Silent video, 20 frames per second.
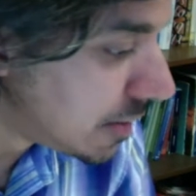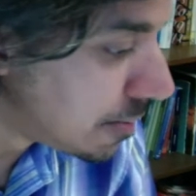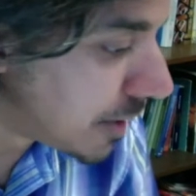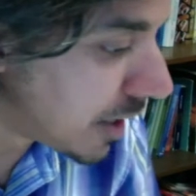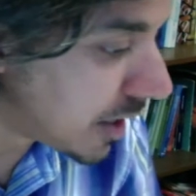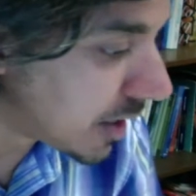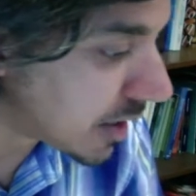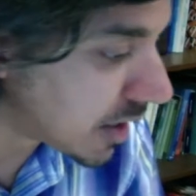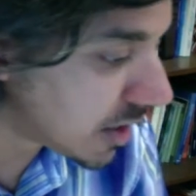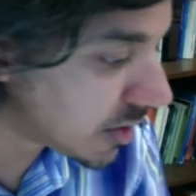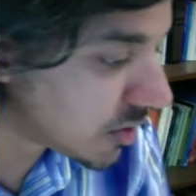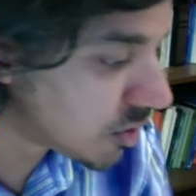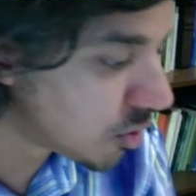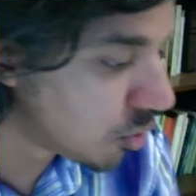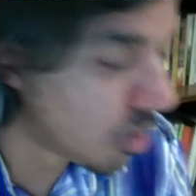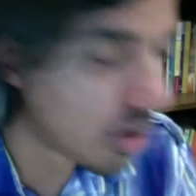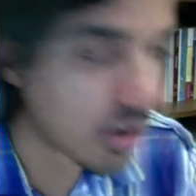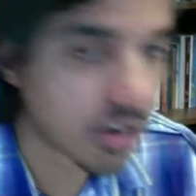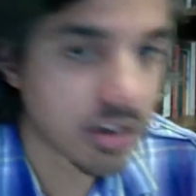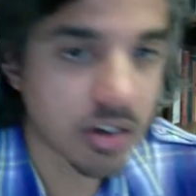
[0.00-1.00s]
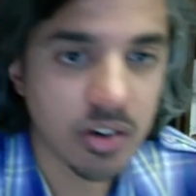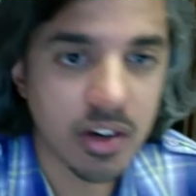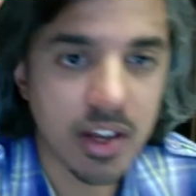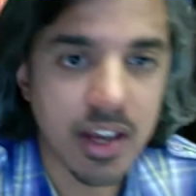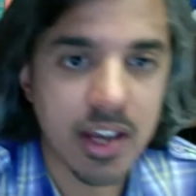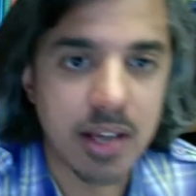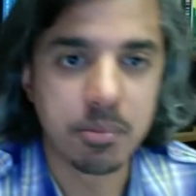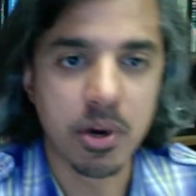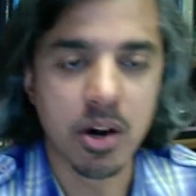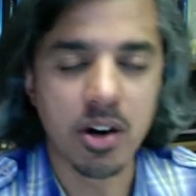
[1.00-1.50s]
Bahagat, Walker,
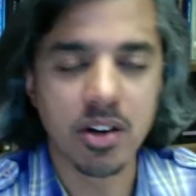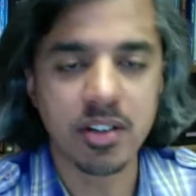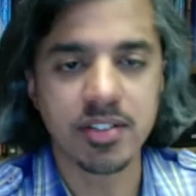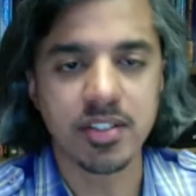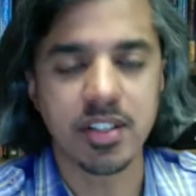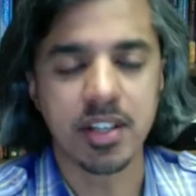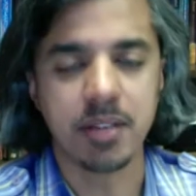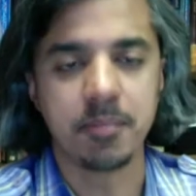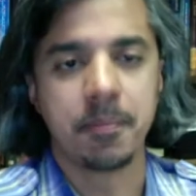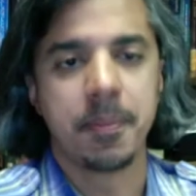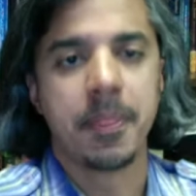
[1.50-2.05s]
and Parsi.